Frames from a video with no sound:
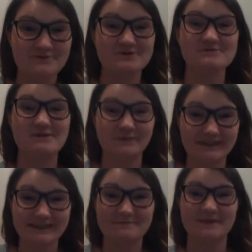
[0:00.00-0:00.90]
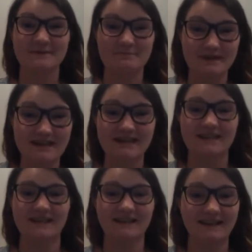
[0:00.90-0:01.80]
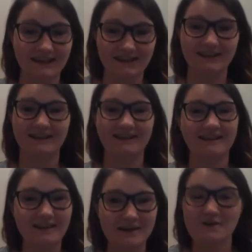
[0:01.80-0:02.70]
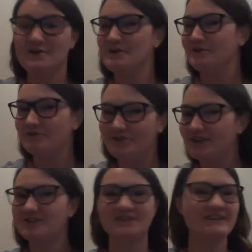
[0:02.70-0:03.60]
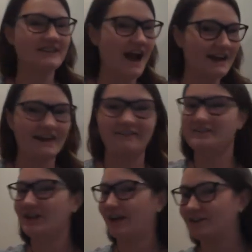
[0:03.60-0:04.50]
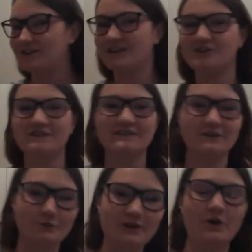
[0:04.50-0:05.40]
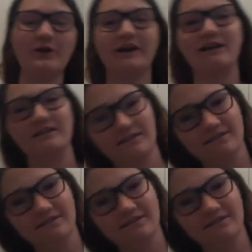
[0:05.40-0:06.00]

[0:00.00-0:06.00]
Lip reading: Were you able to keep the beat? Your feet should not have changed. They should still be going.